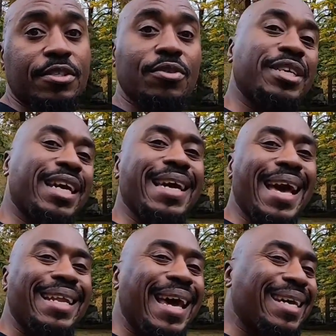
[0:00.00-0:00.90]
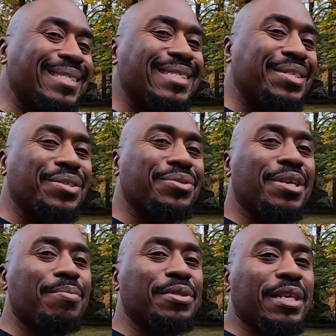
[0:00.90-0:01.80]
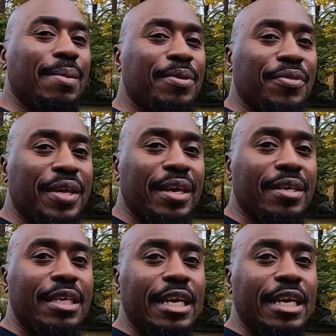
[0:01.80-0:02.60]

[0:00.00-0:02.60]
You'll get kind of like a serial number type of thing.